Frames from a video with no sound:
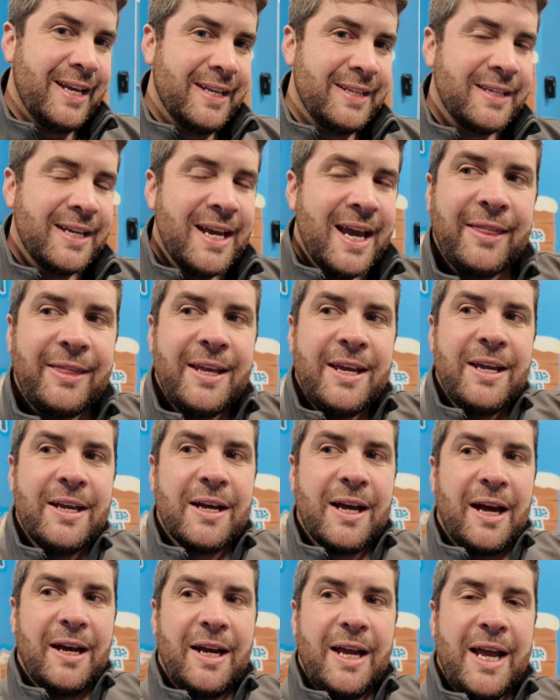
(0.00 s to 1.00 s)
is. I
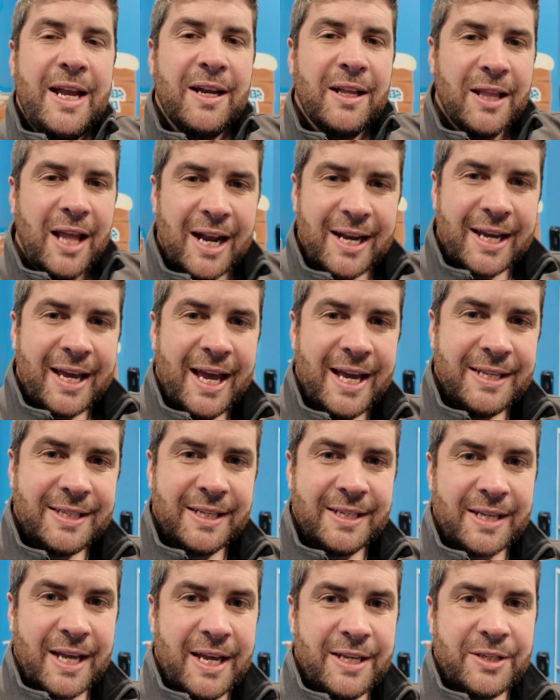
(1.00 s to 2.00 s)
think in a lot of
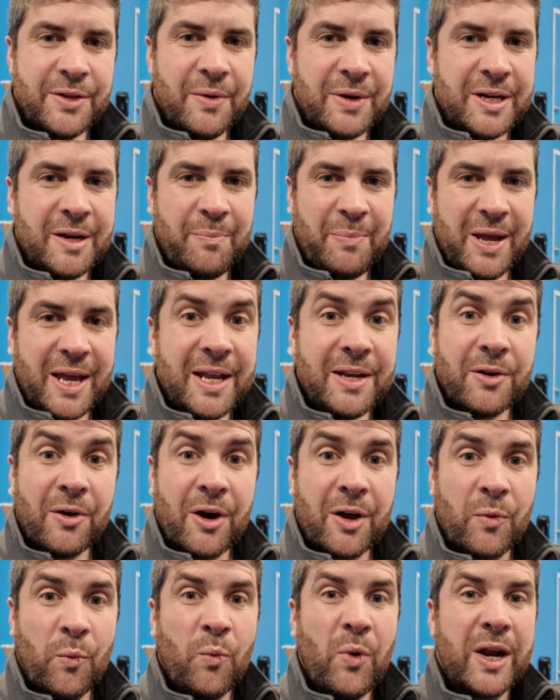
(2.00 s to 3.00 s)
cases, it's going to depend
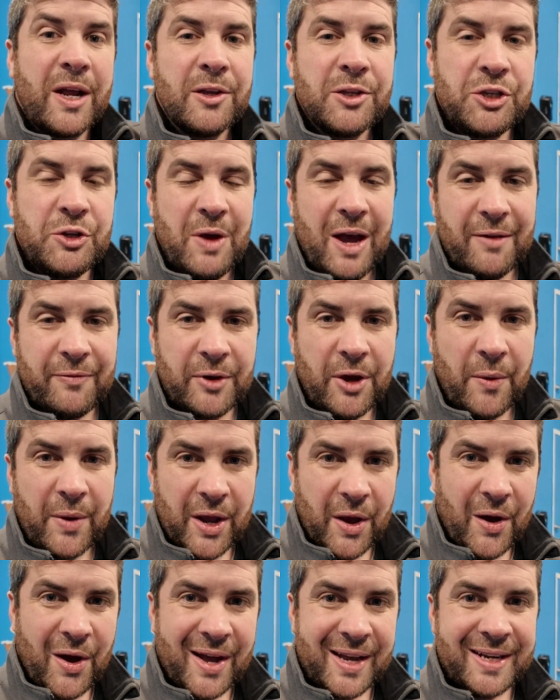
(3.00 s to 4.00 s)
on what else you have
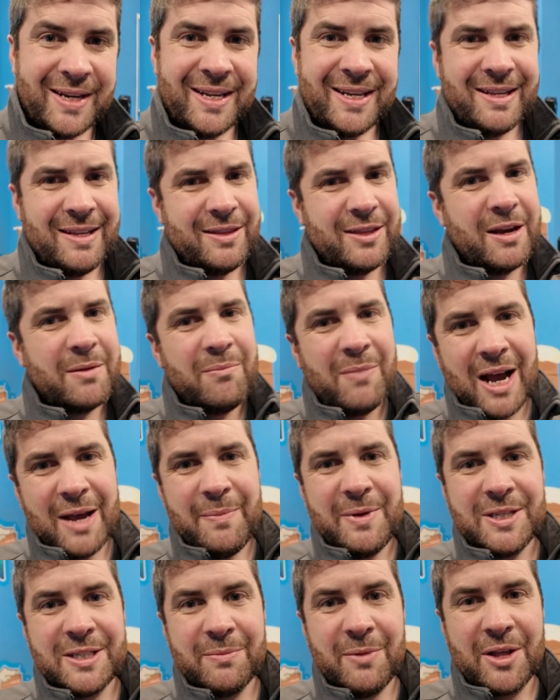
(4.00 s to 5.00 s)
going on. There
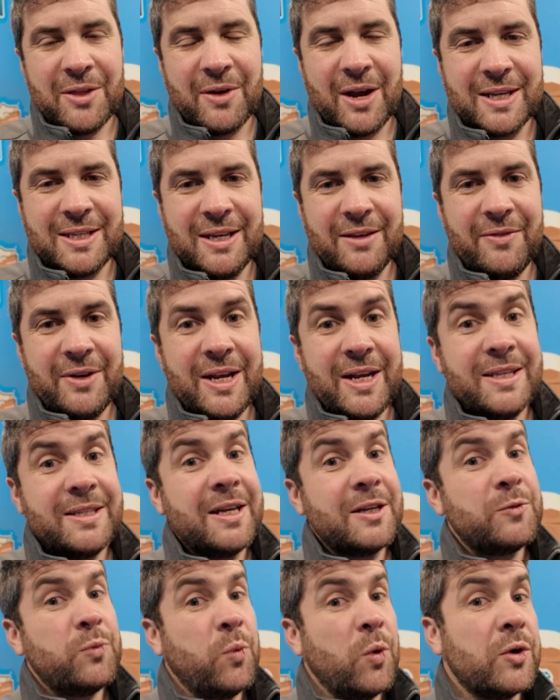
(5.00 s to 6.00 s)
might be some other
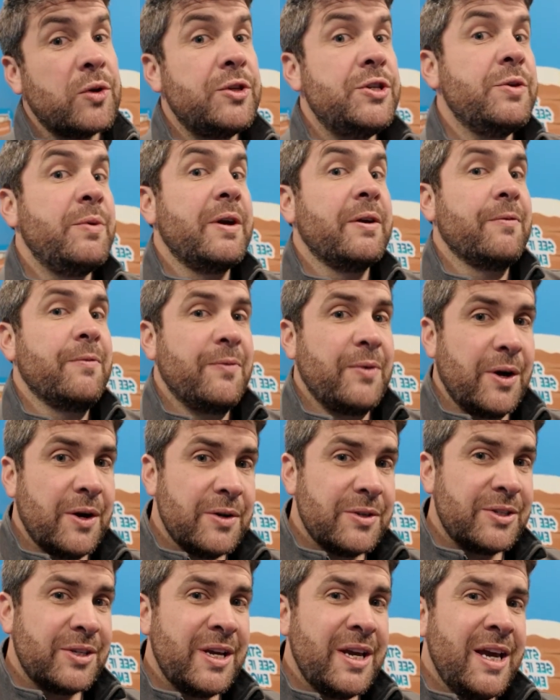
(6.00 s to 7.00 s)
activities that's worth doing
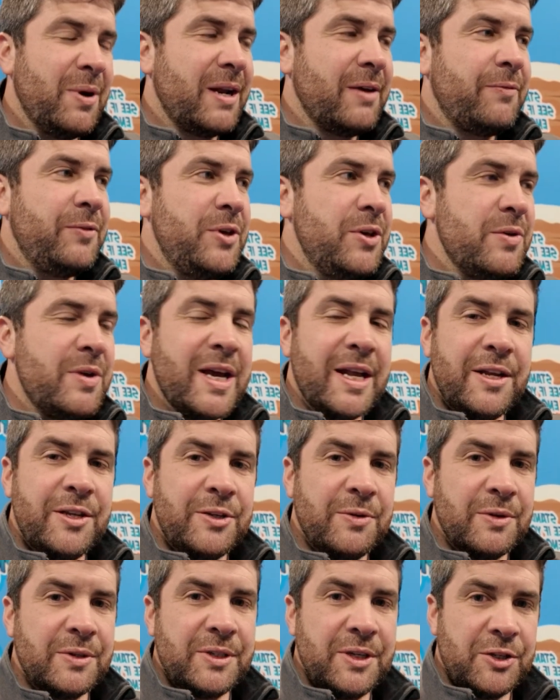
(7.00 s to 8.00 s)
first, but if you get
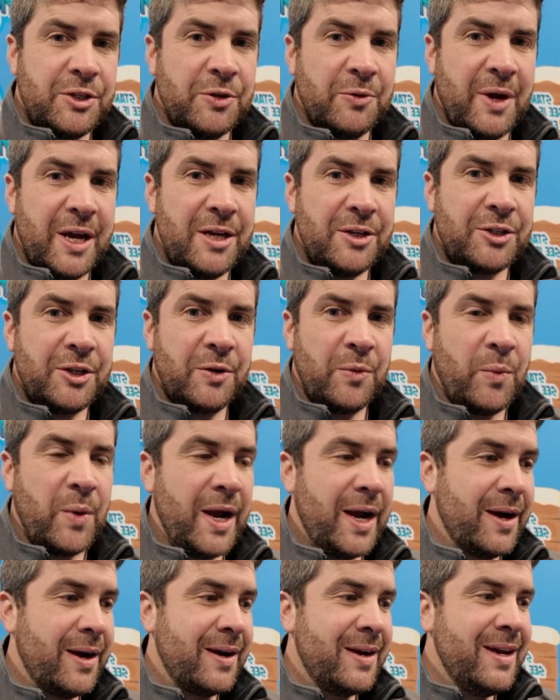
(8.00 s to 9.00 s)
into a situation
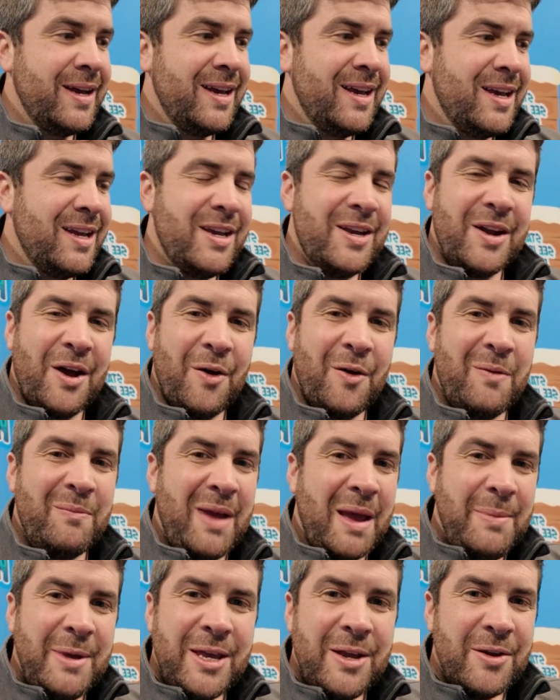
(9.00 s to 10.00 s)
where,
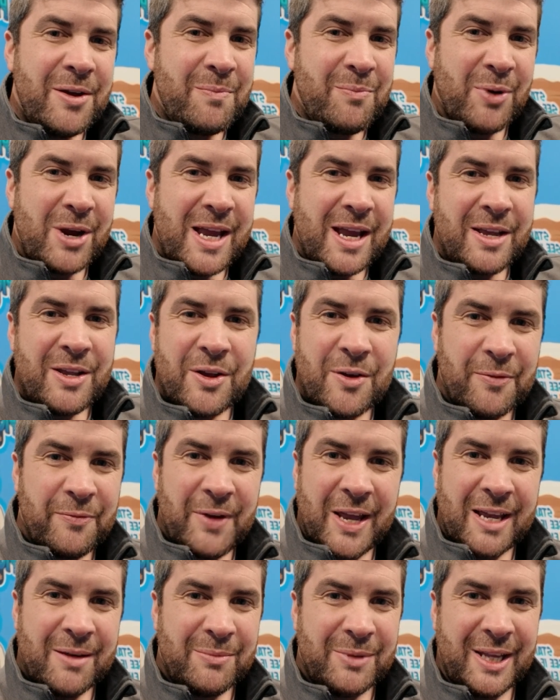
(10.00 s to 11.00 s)
maybe you're bringing your
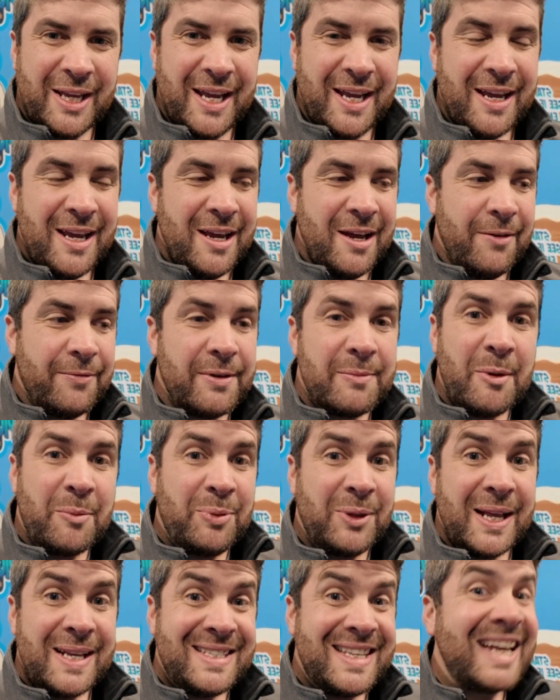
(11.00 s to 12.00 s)
family from a
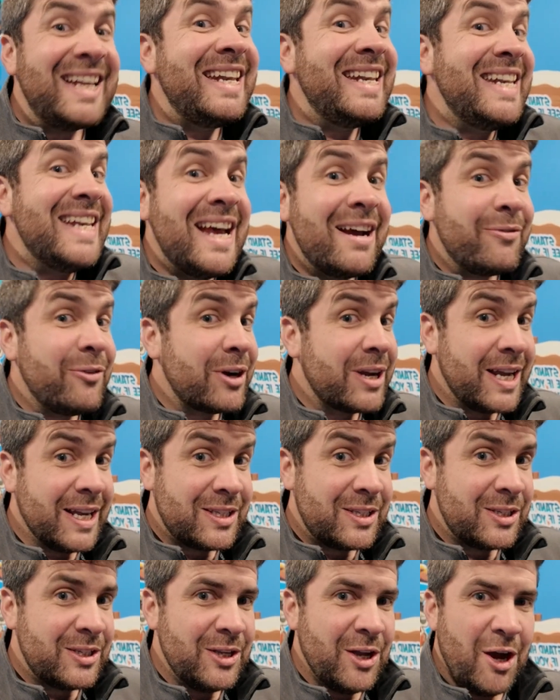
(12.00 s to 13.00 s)
place that never
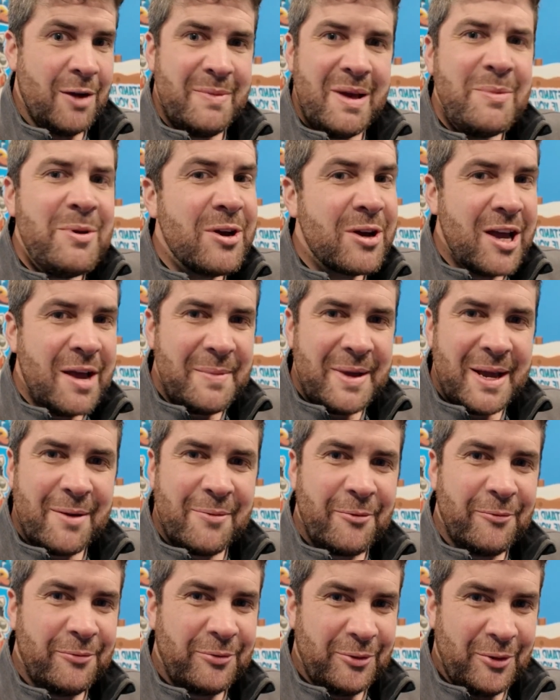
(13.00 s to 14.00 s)
gets snow, maybe you're coming
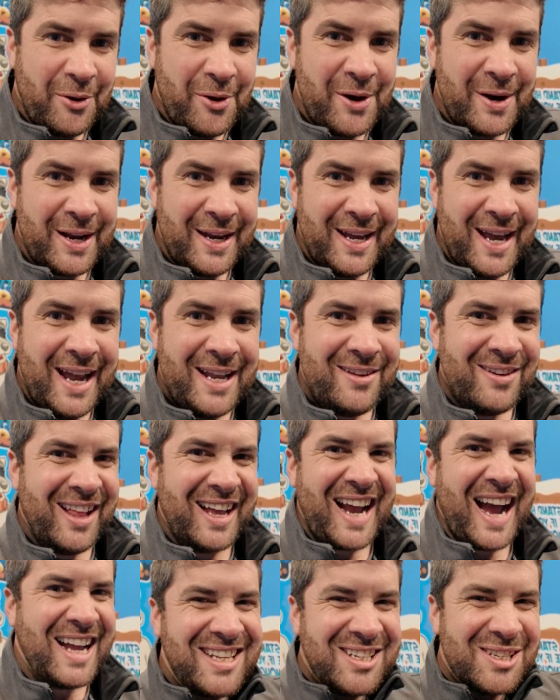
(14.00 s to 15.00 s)
up from Florida and you're
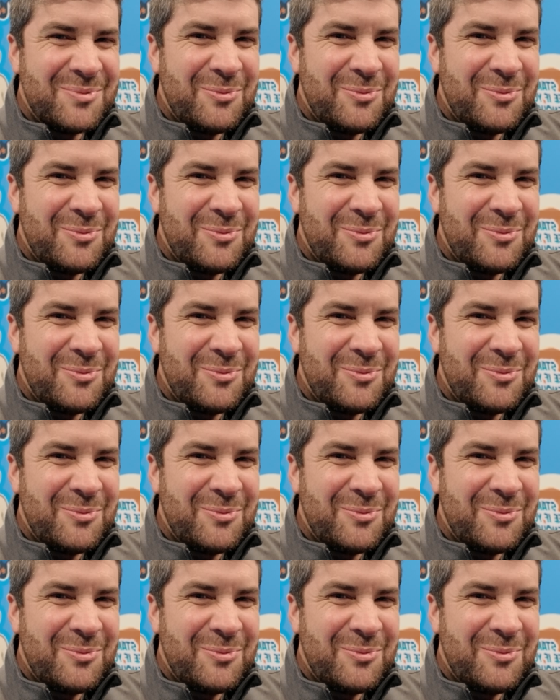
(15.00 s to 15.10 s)
like,